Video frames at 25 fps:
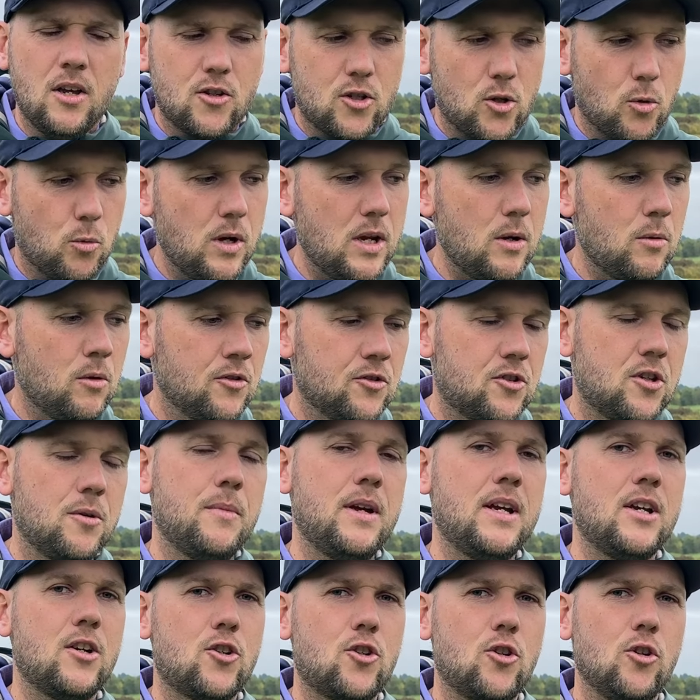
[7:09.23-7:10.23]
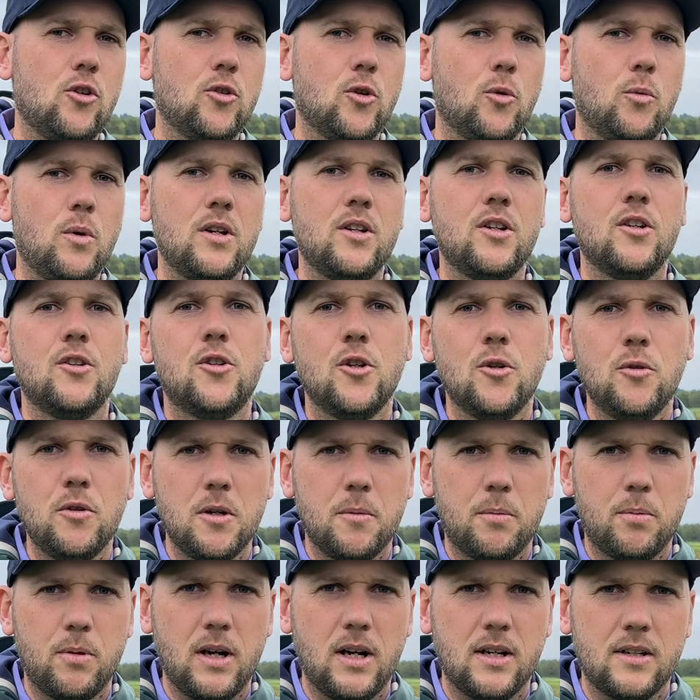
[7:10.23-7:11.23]
So we want to make sure that when you do
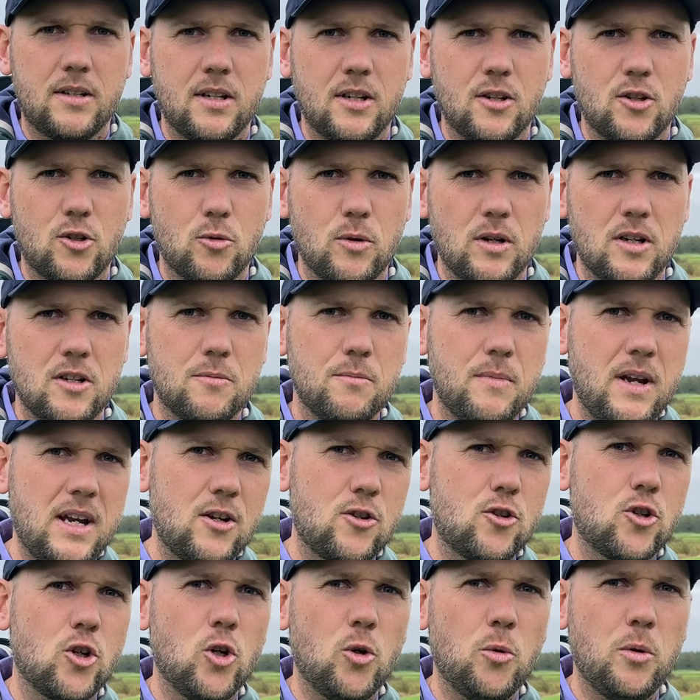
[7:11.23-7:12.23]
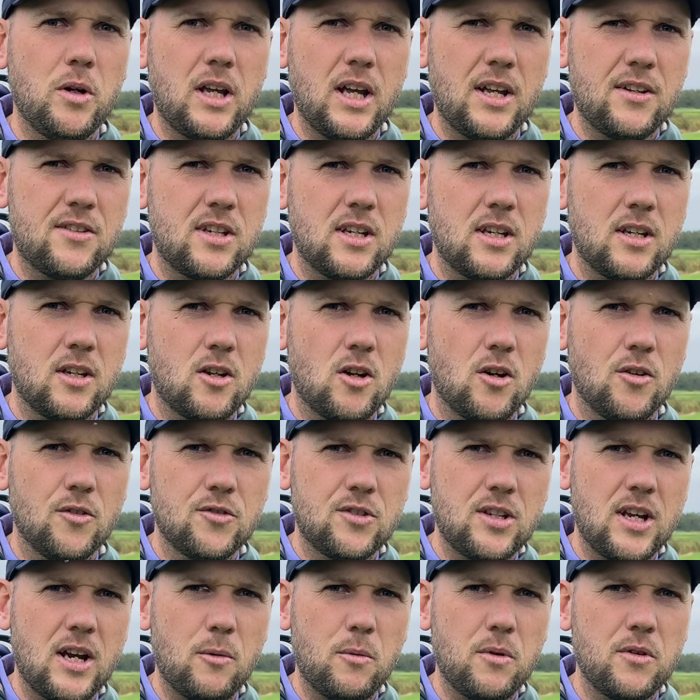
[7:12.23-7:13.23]
your practice swings, make sure we're getting
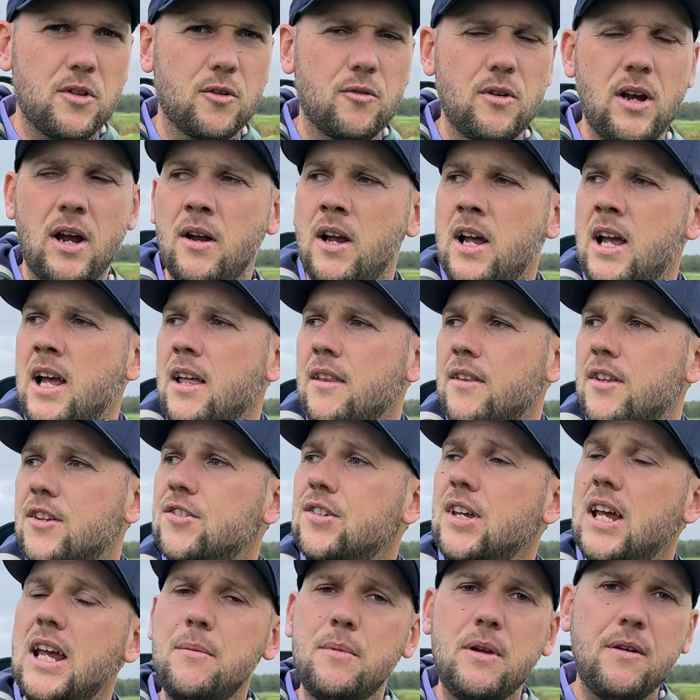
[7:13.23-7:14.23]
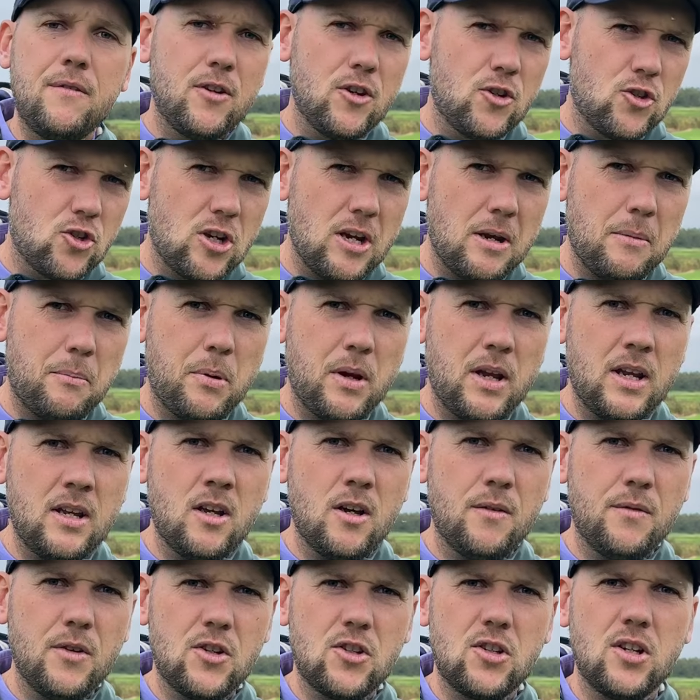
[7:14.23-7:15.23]
contact with the ground. The same if you're
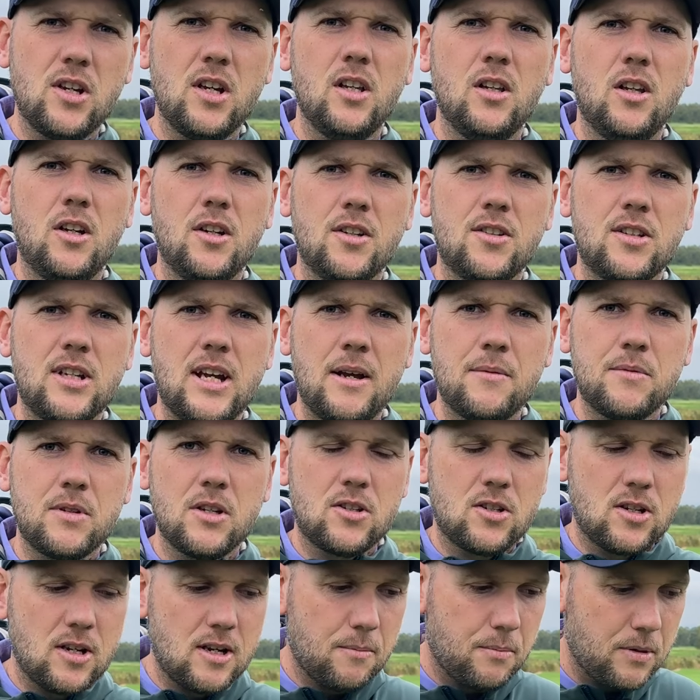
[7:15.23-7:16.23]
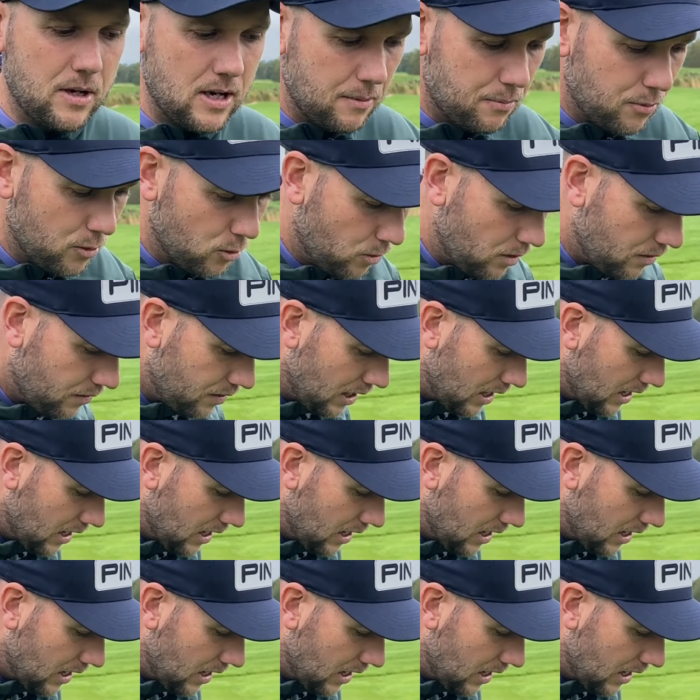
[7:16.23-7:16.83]
chipping, obviously a lot of times I see people with